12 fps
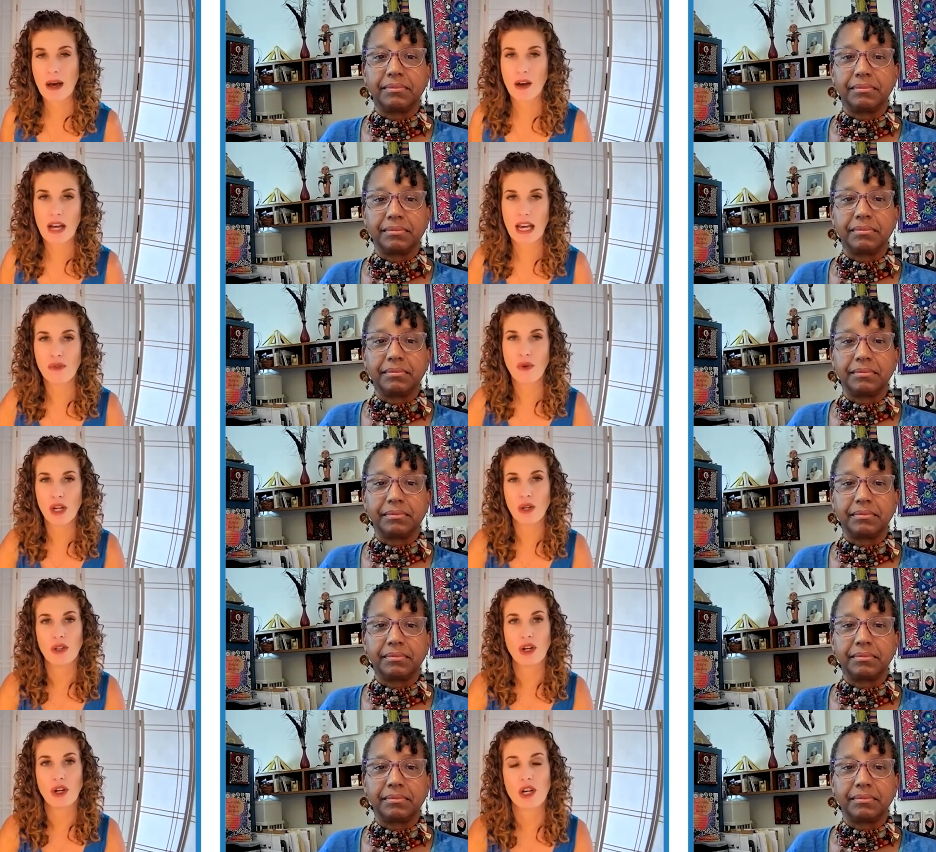Speaker 1: about kind of
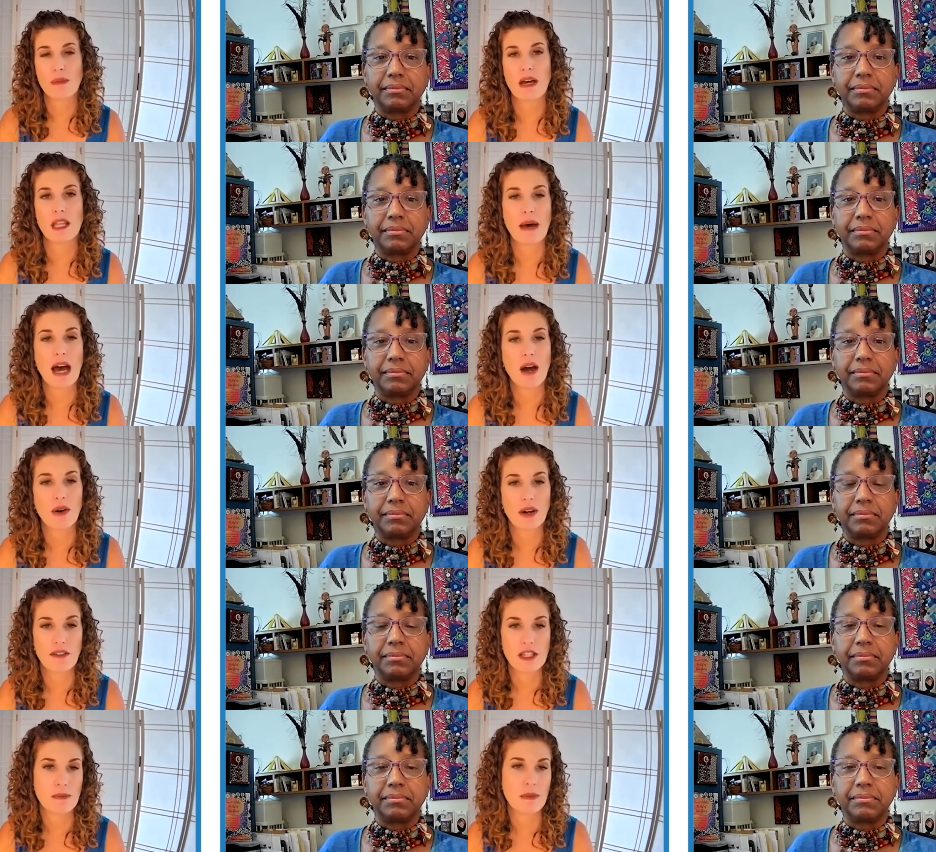what you learned about the
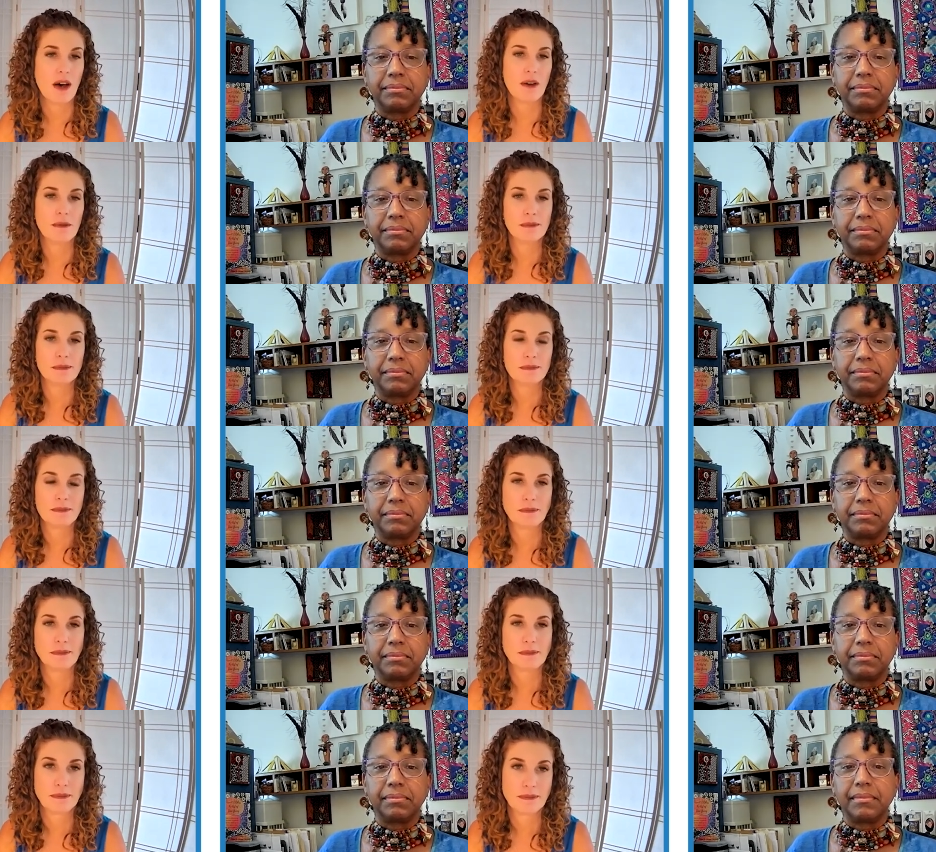power of smell.
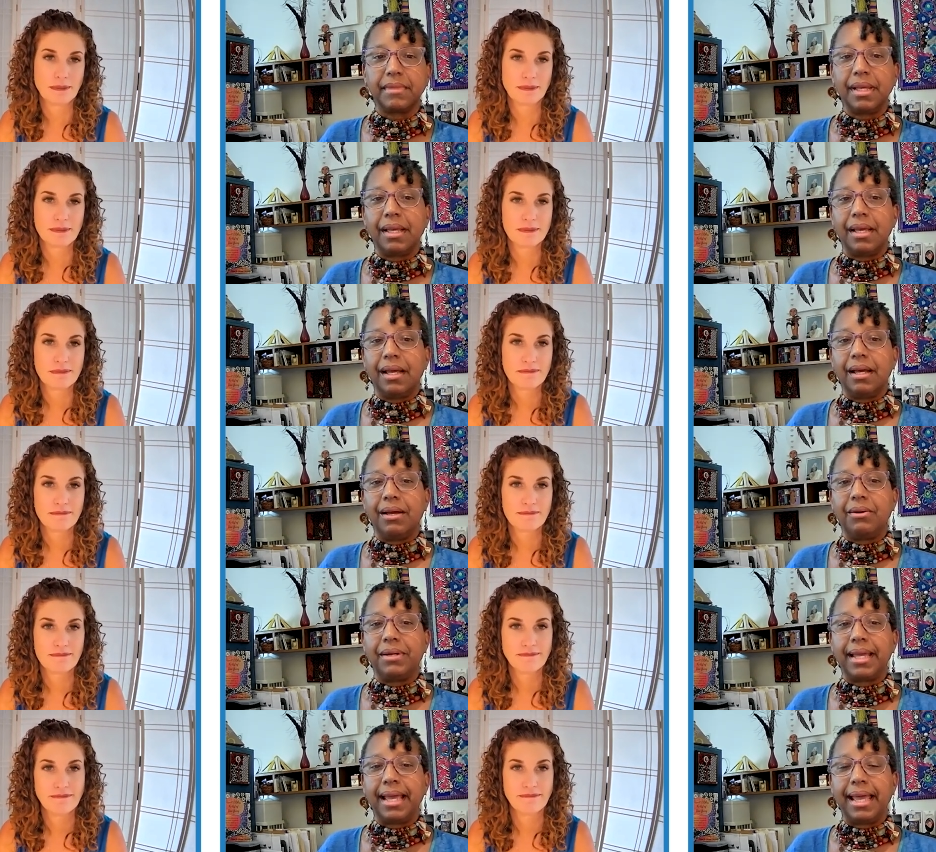
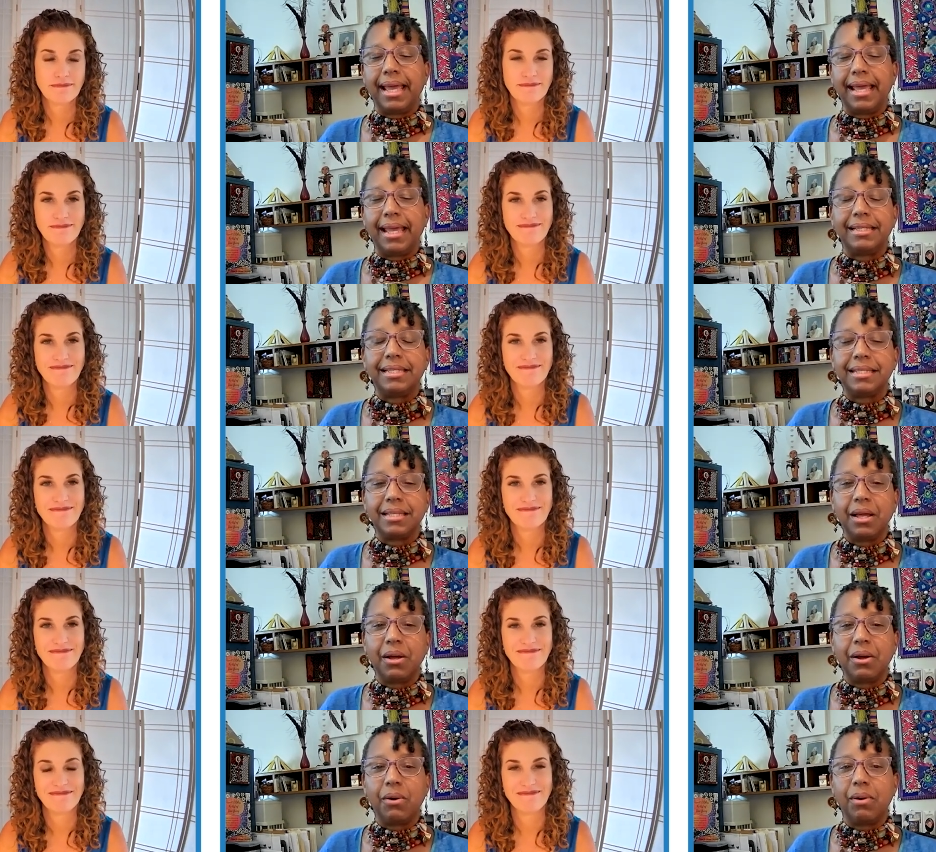
Speaker 2: Okay,
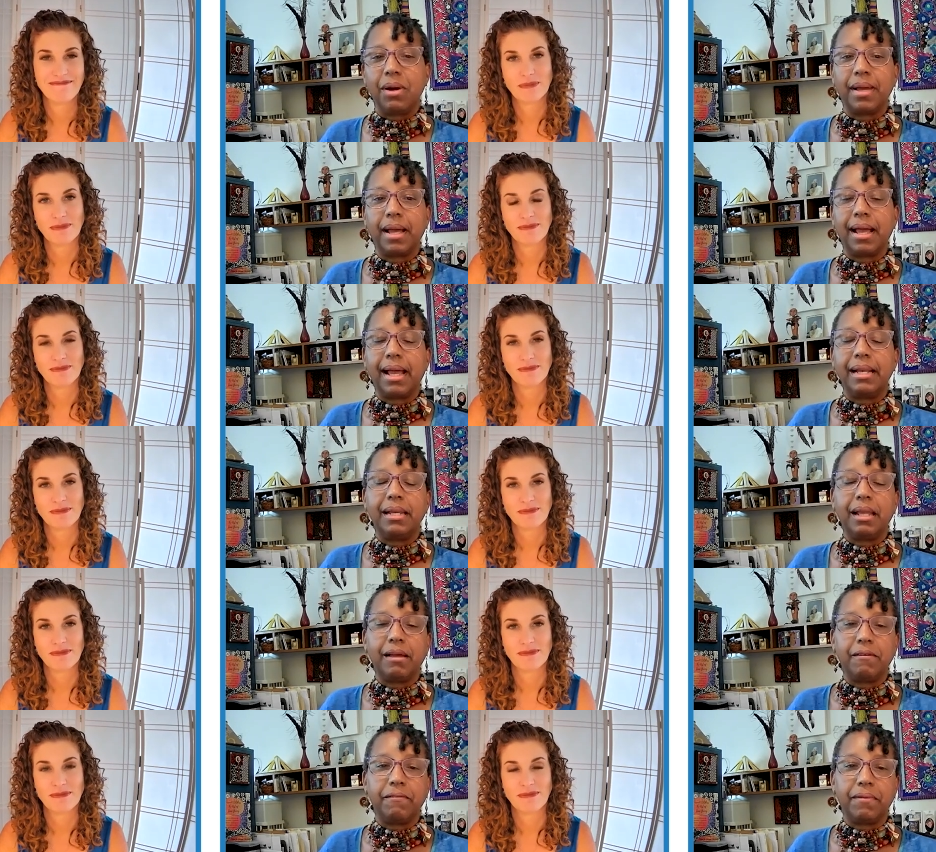so I
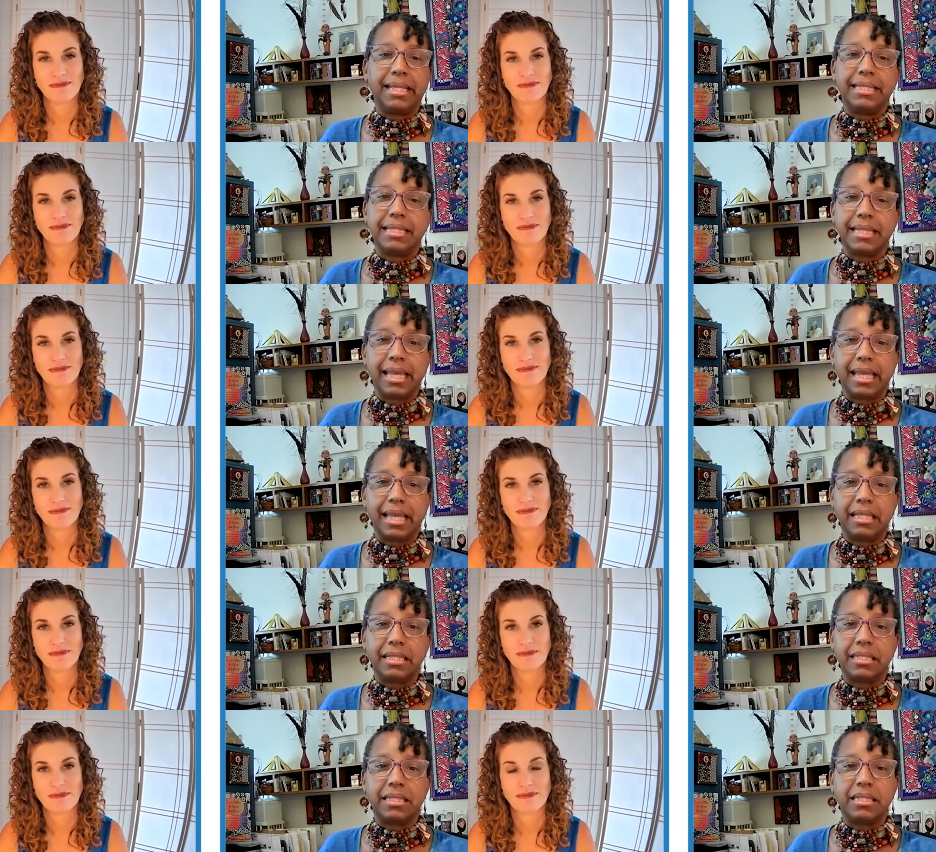love
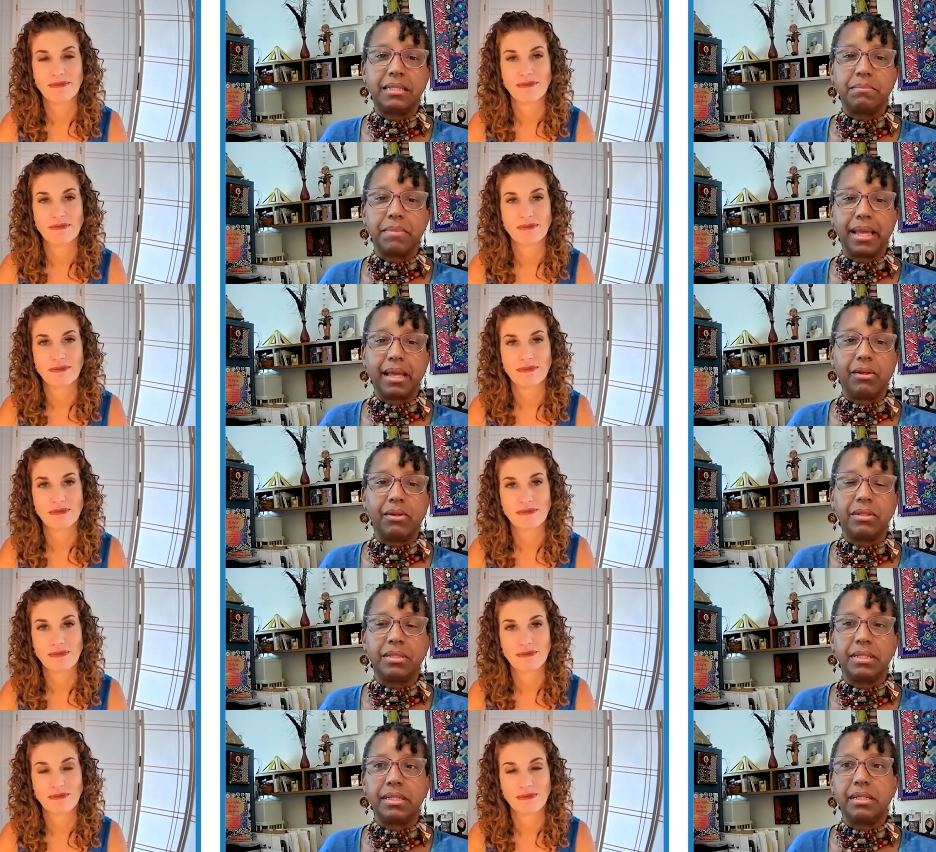incense and
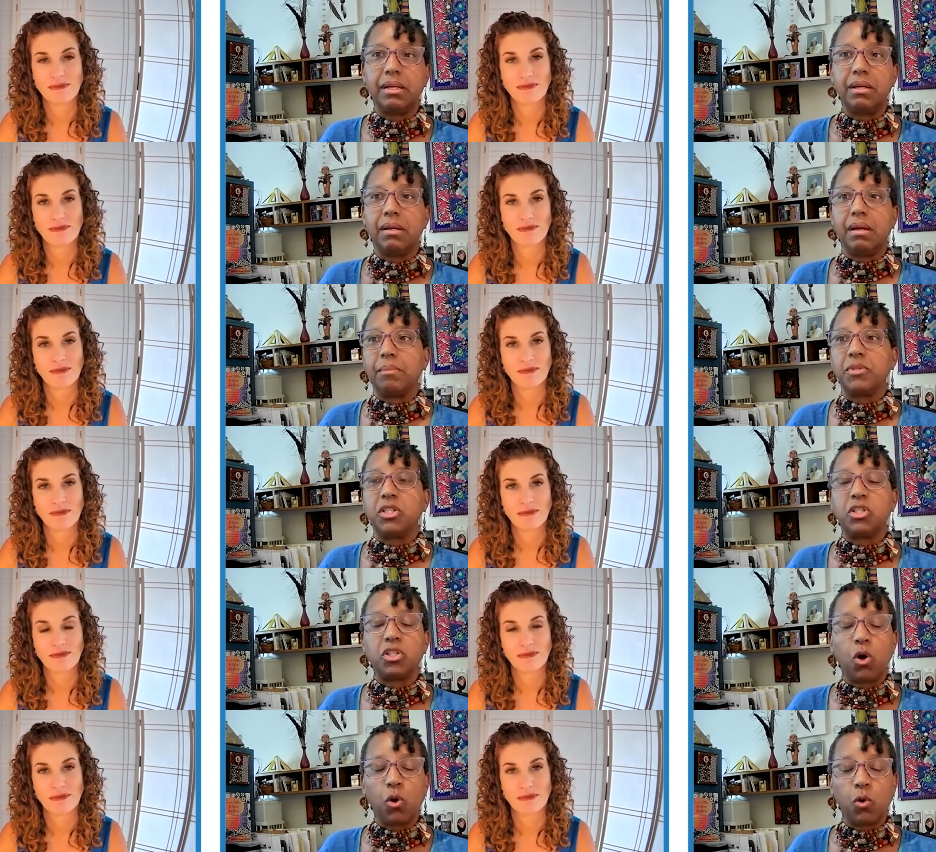smells and
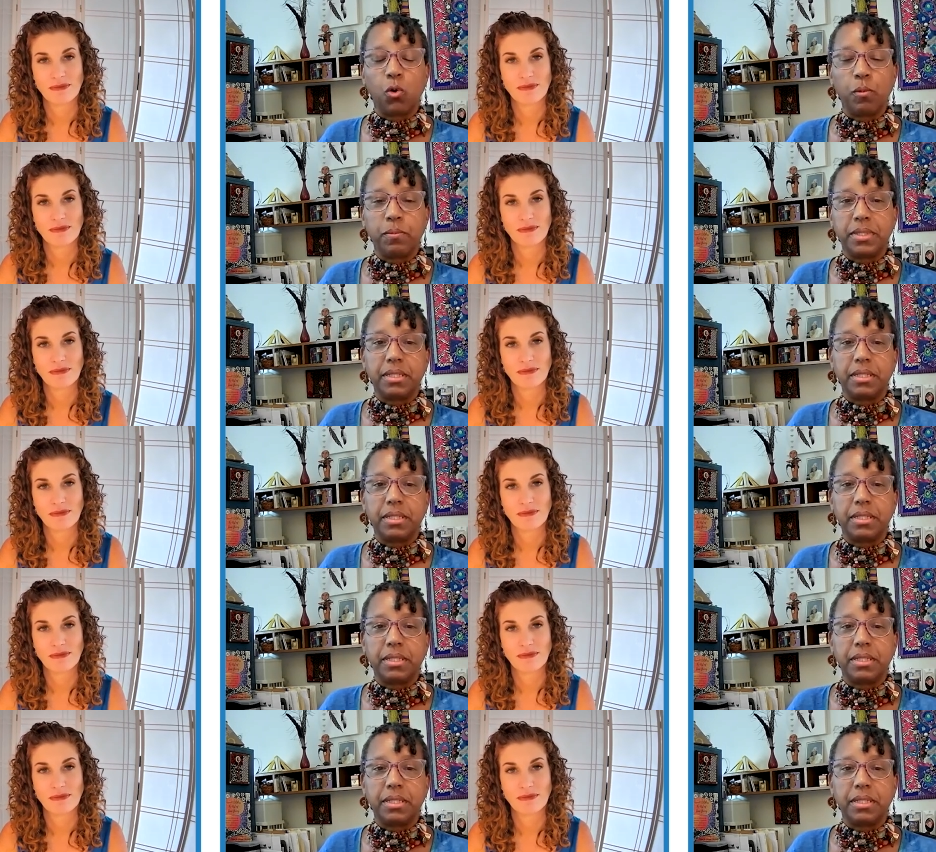soaps.